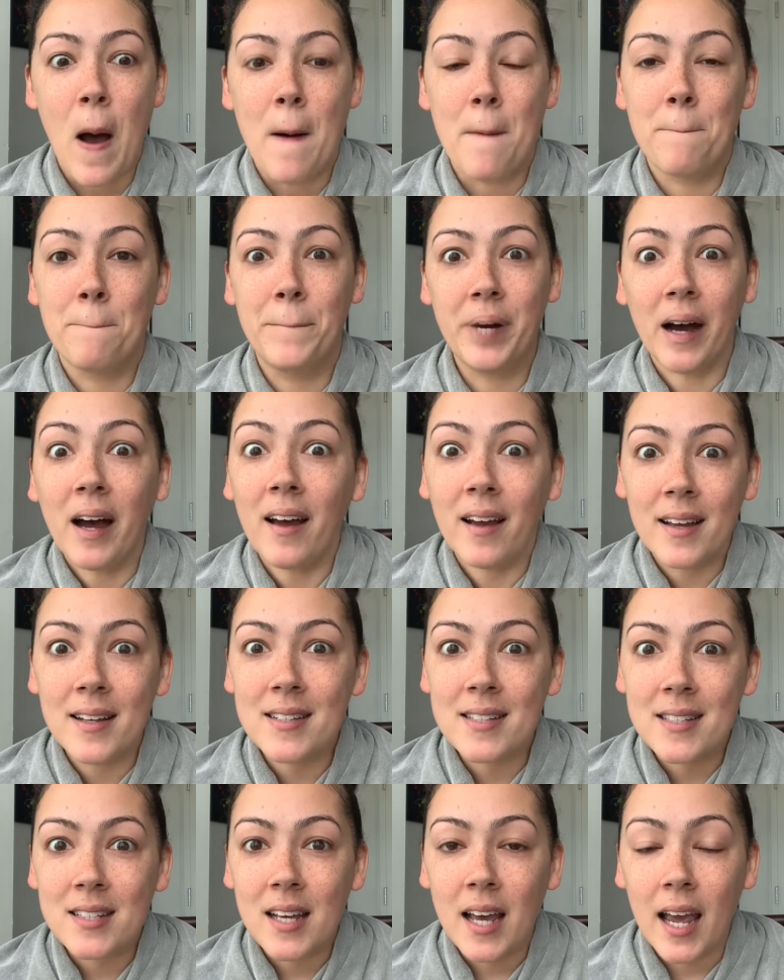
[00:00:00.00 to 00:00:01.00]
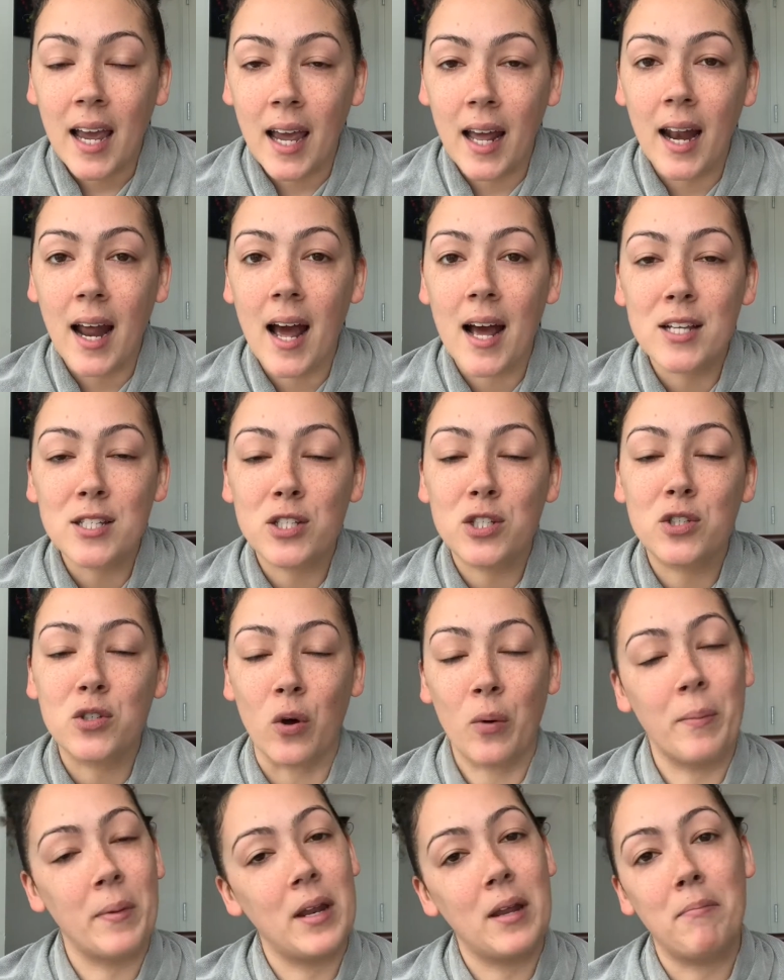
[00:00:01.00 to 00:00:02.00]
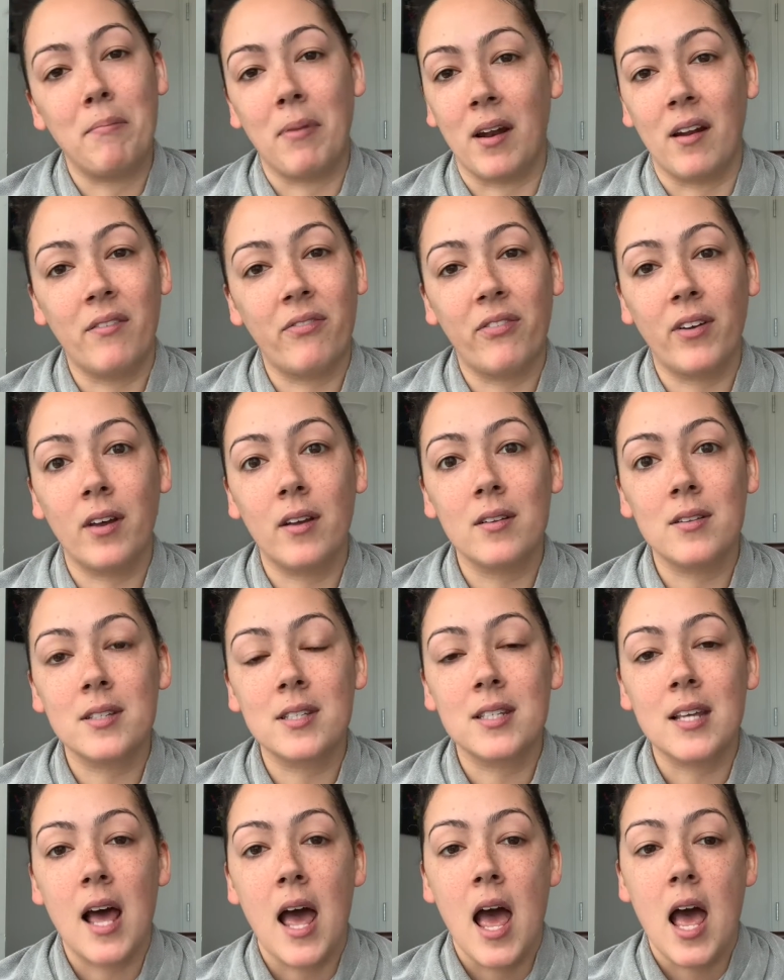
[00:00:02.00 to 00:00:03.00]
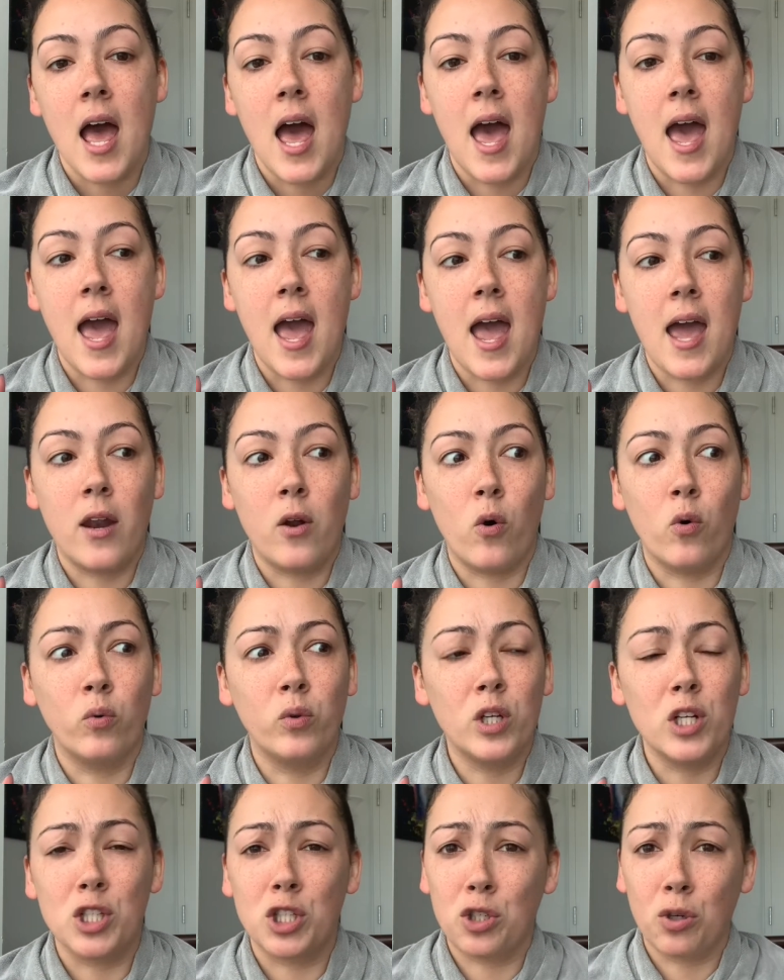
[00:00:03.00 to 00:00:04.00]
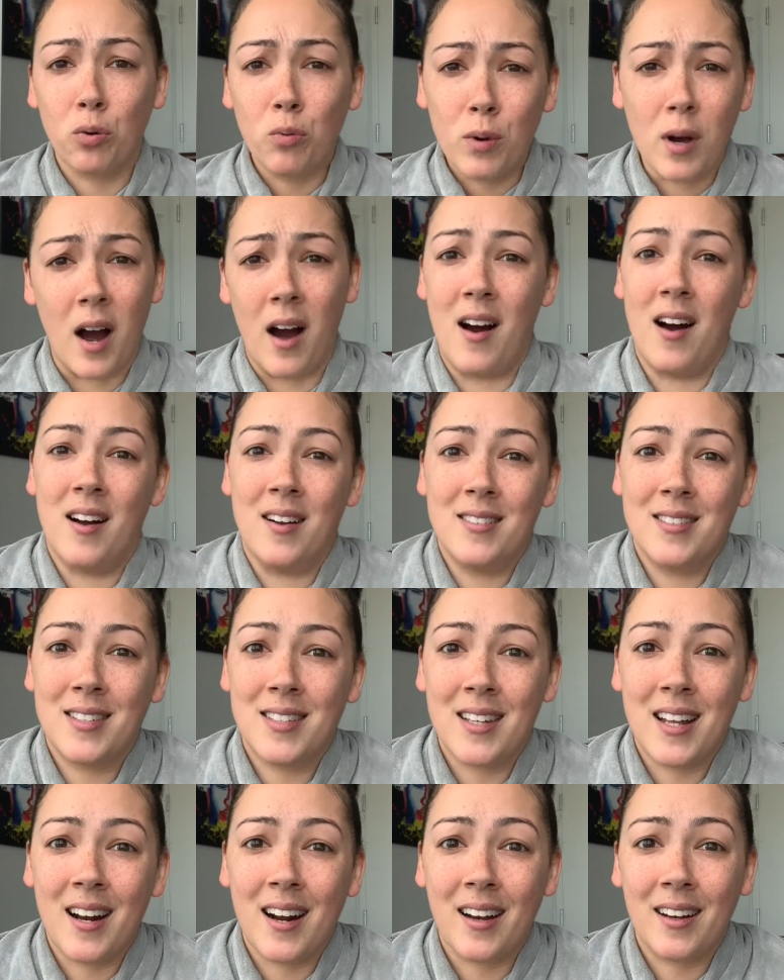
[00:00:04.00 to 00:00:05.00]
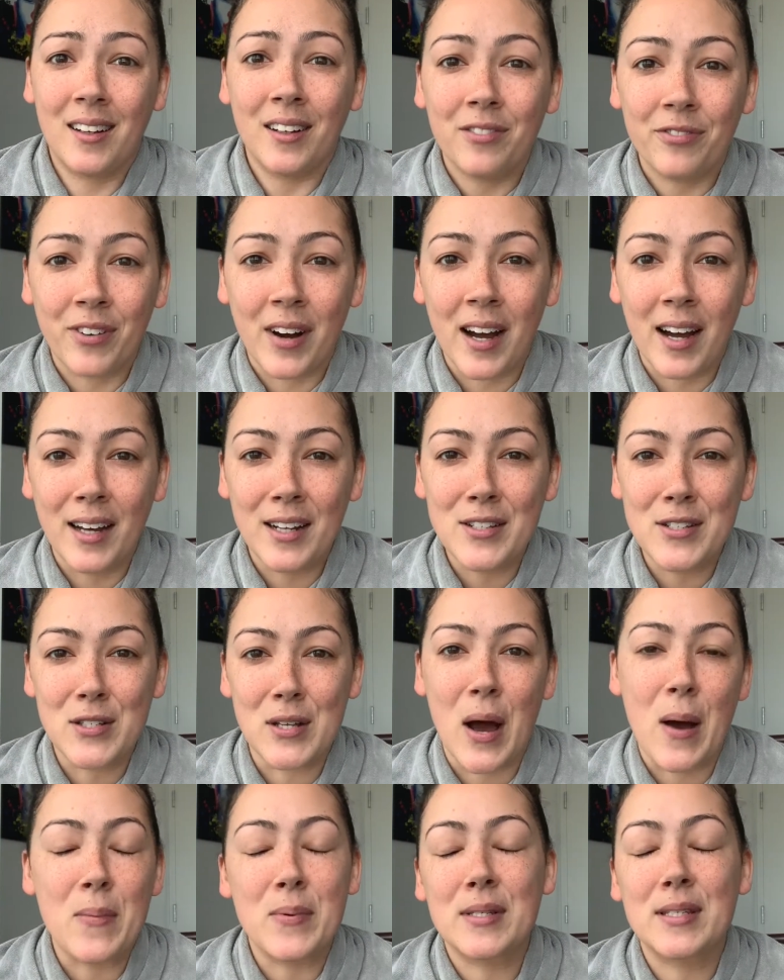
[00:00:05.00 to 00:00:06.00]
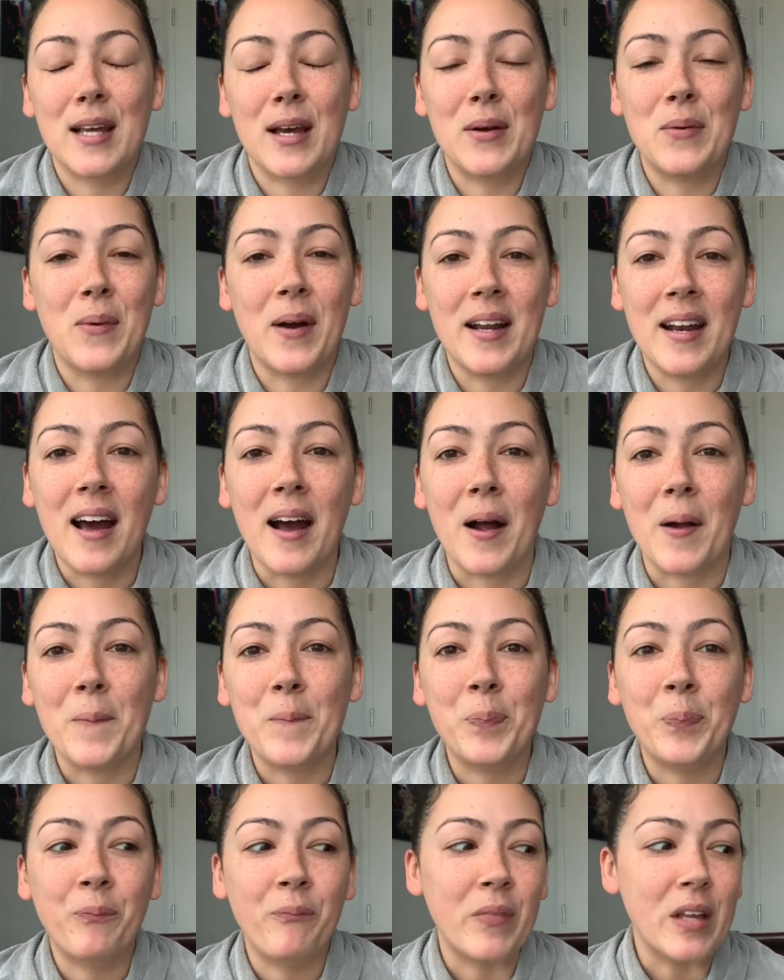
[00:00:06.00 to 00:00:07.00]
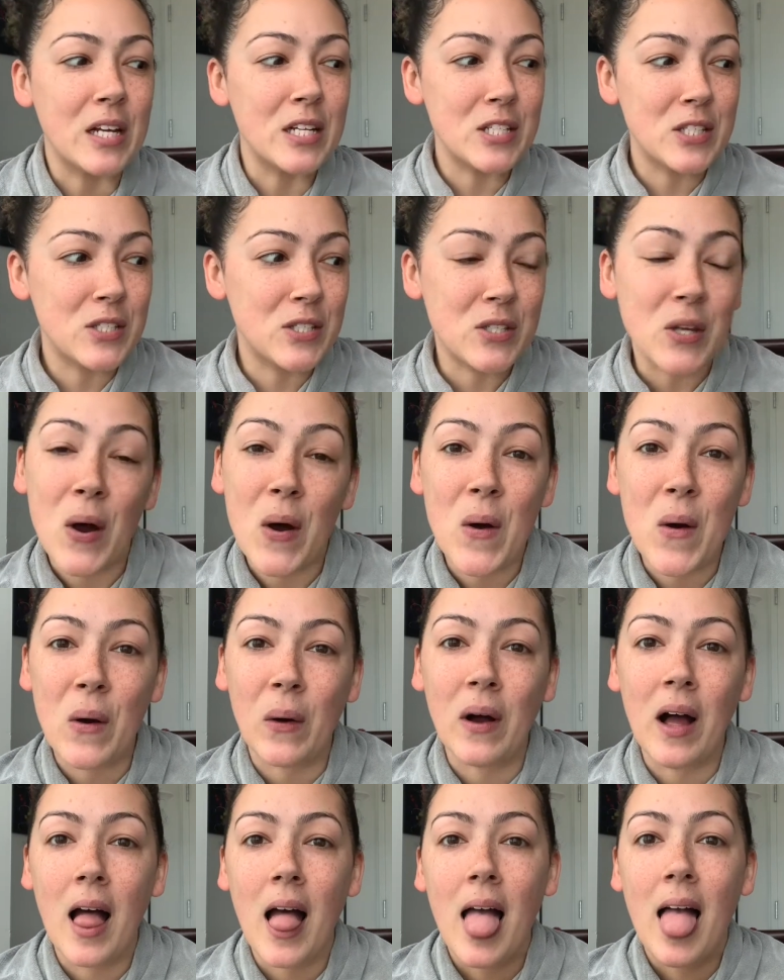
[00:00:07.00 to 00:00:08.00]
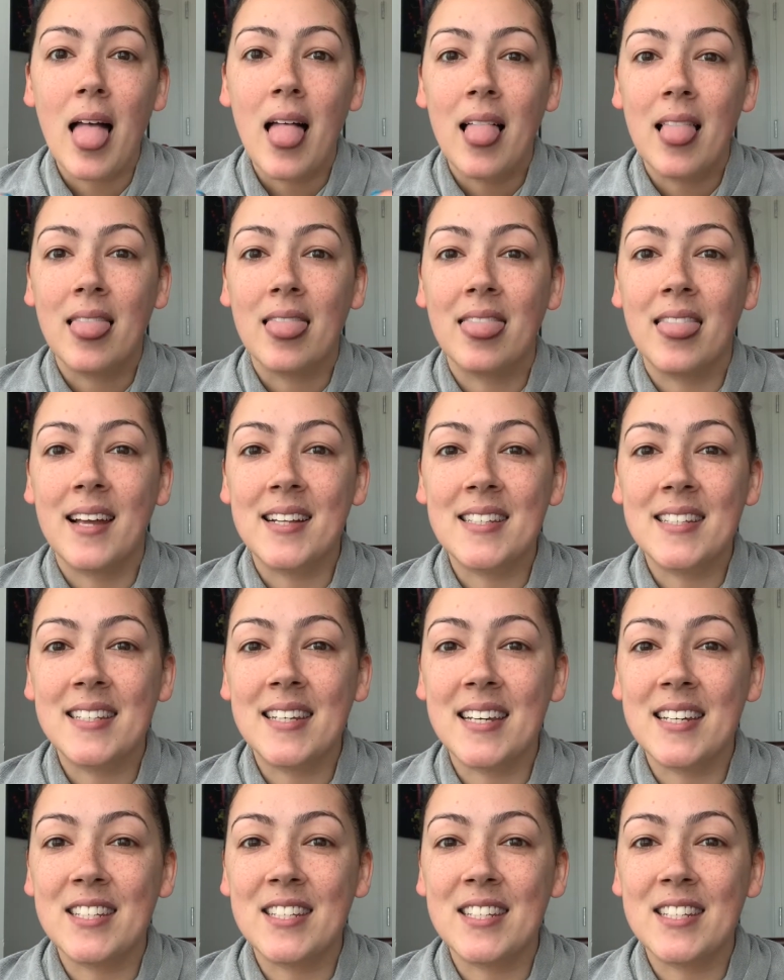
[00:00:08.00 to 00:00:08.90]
but it has so many benefits and only 2 cons that I could find, so I was like, why not? So let's get